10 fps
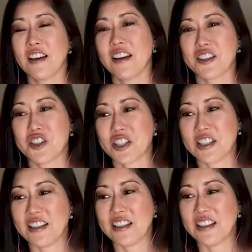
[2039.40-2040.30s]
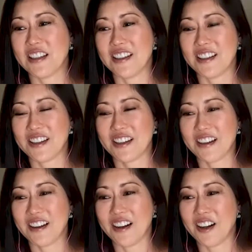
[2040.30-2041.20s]
She
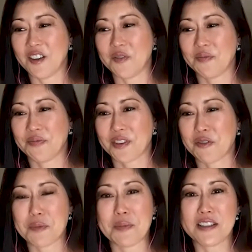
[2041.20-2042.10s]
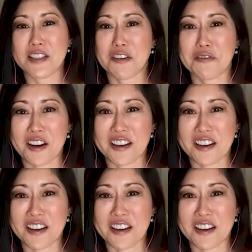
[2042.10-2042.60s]
would be tough on